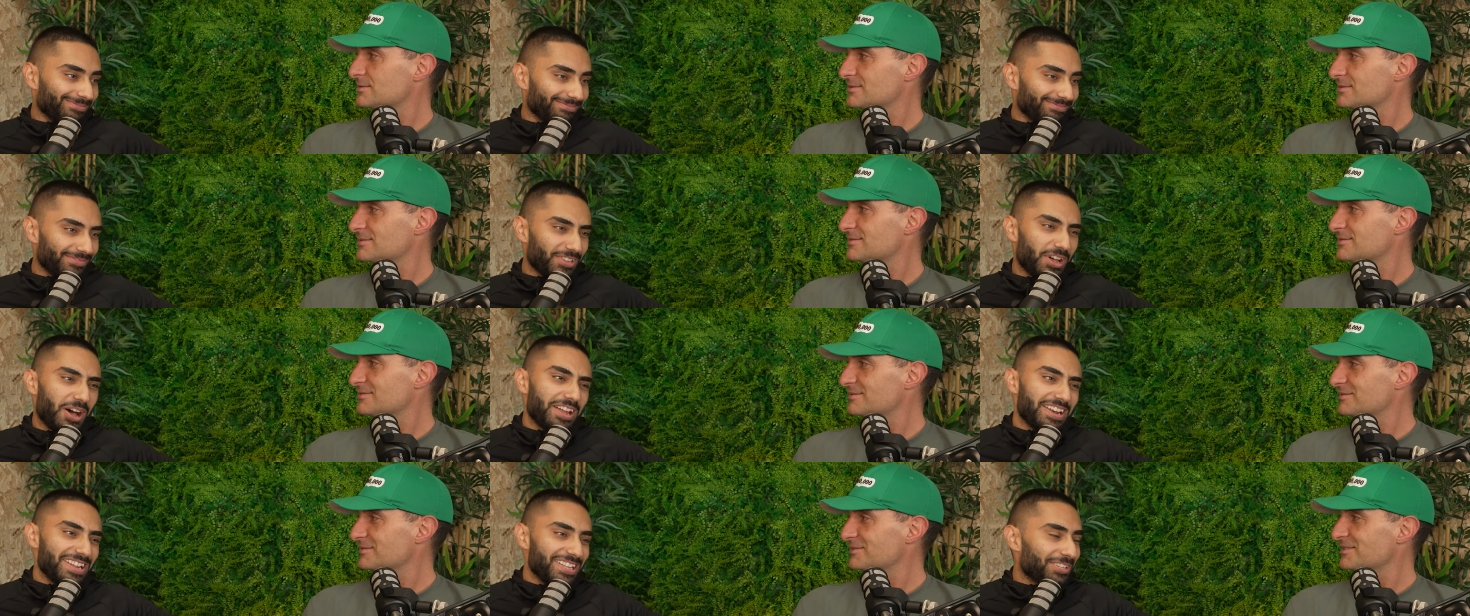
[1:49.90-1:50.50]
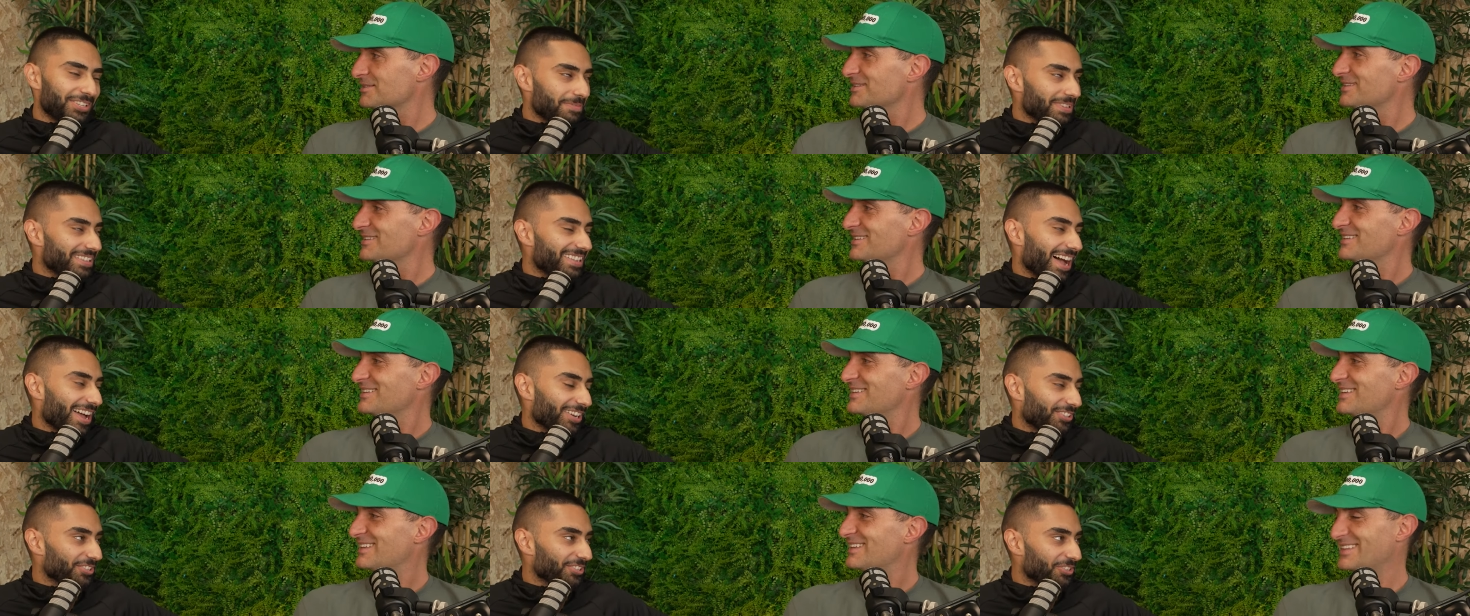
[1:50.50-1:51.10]
Speaker 1: No, it needs to be
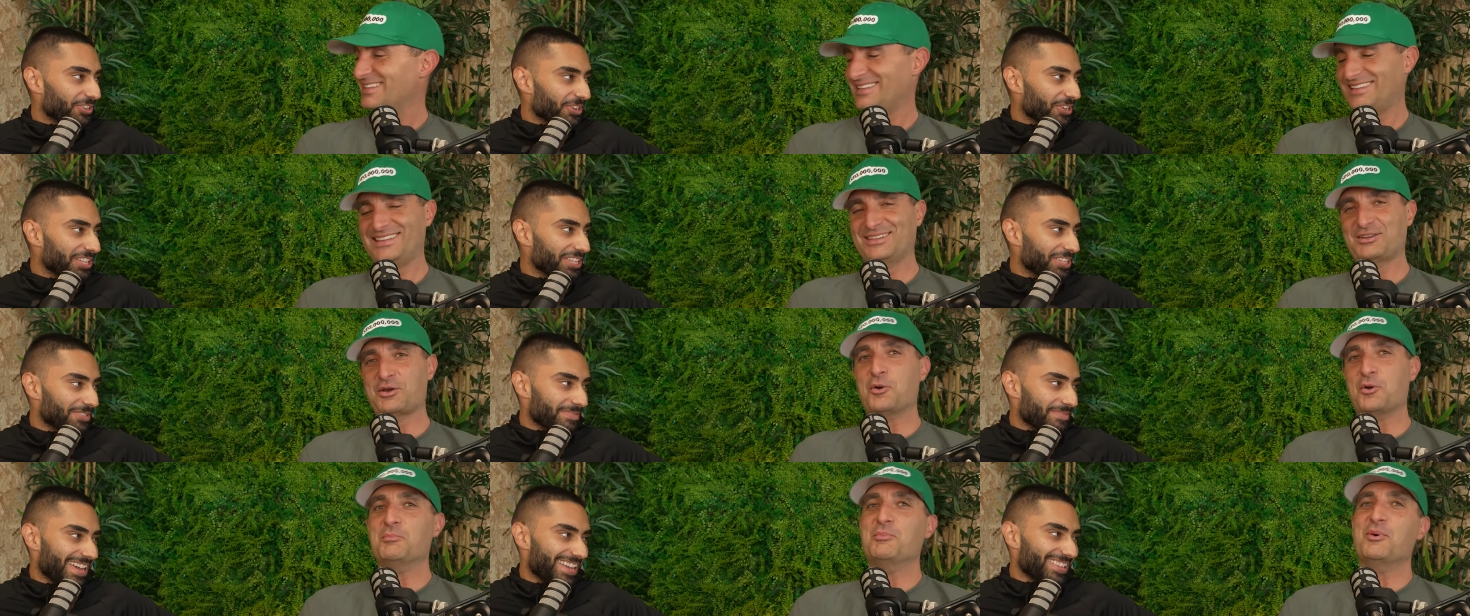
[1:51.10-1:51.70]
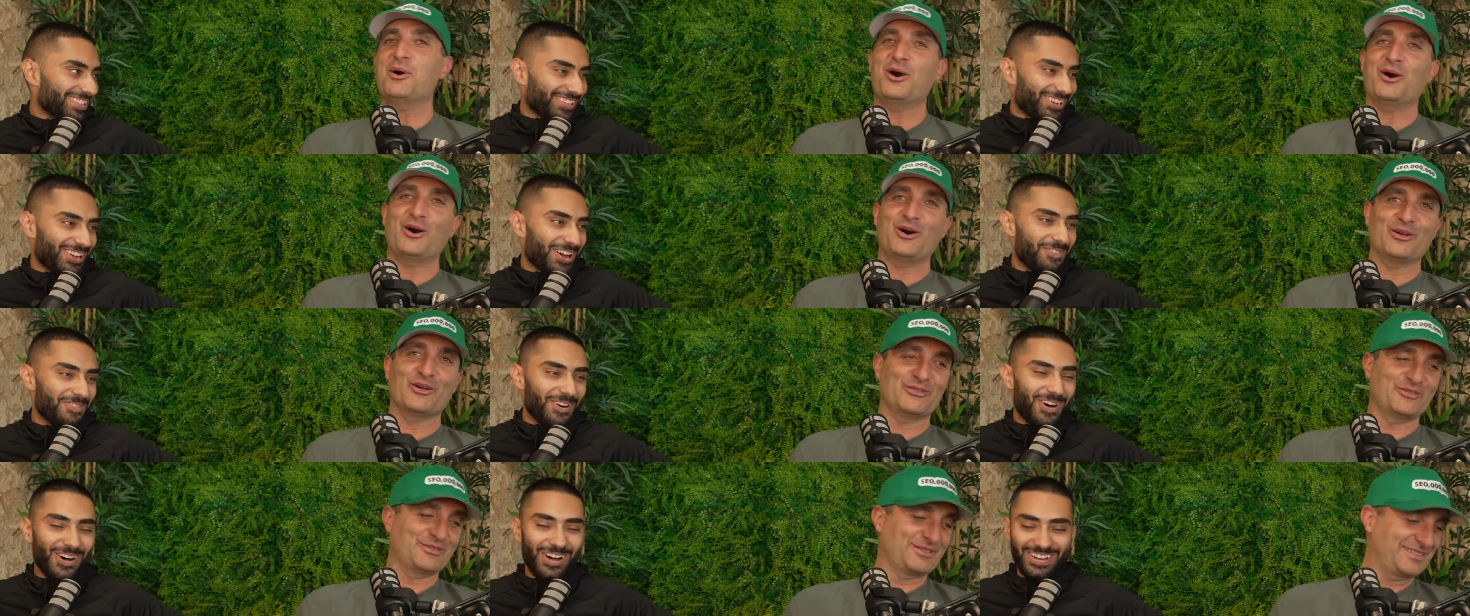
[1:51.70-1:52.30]
Dash and Dooley debates.
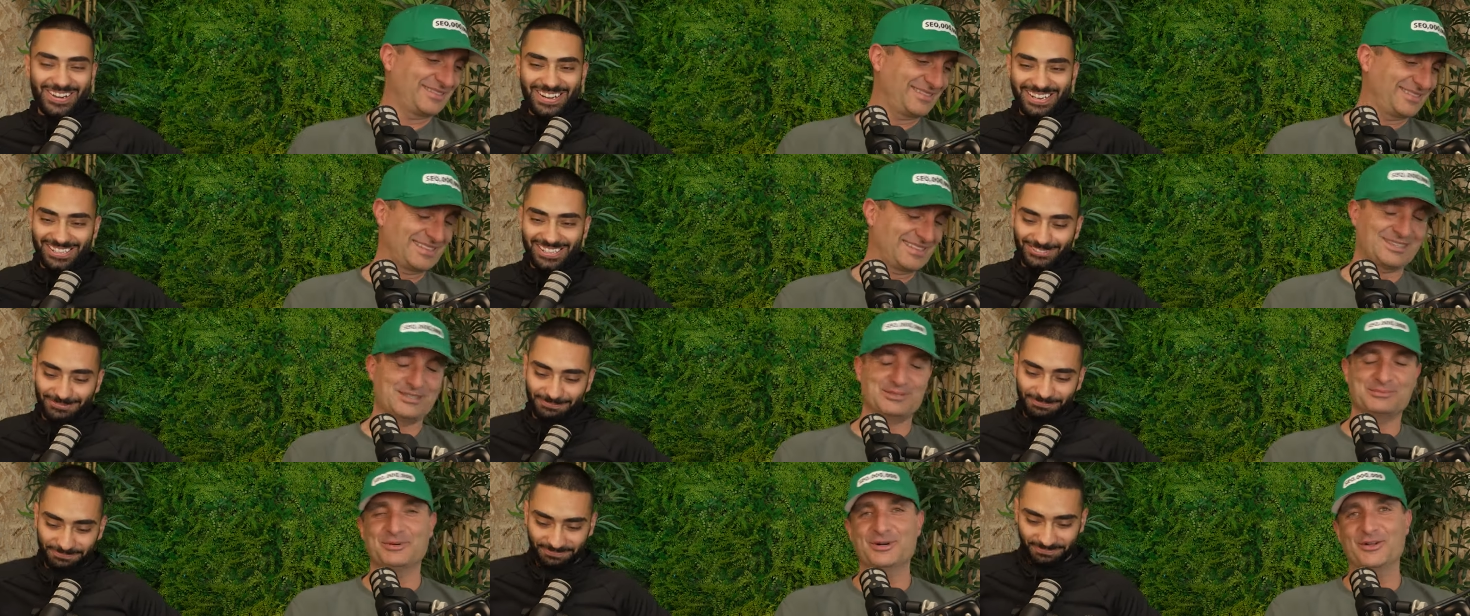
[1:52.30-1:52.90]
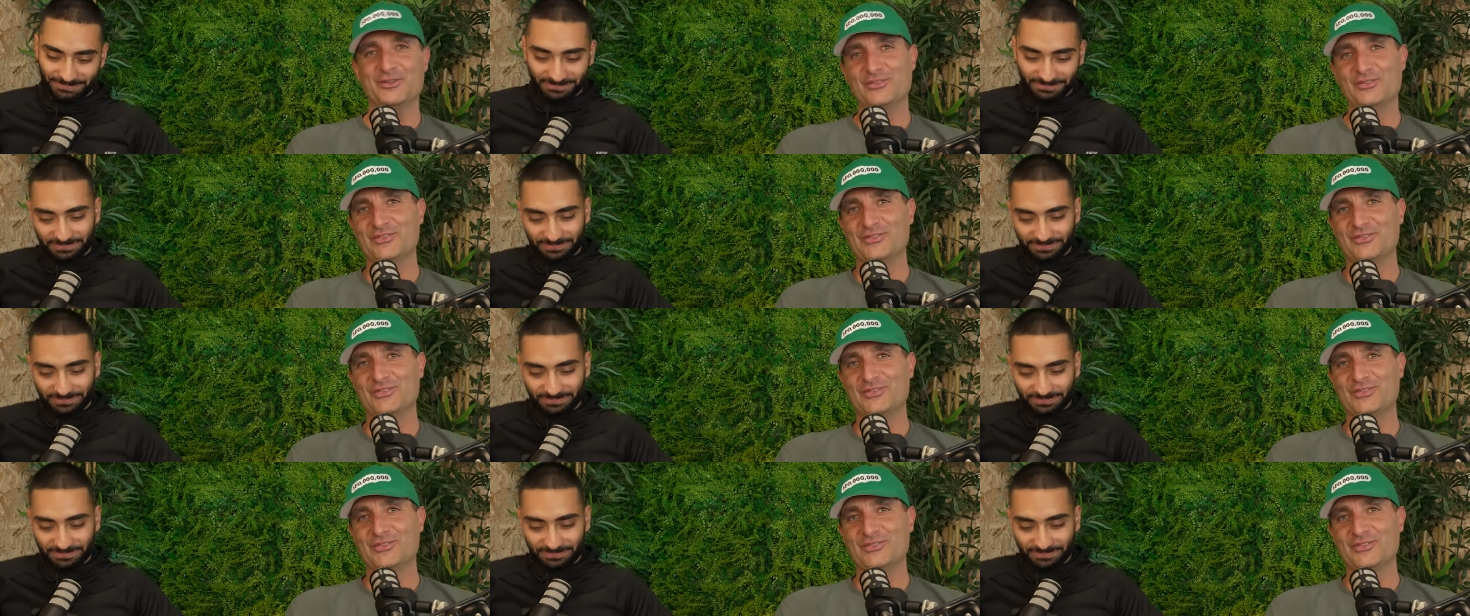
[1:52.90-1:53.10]
Come on. Come on.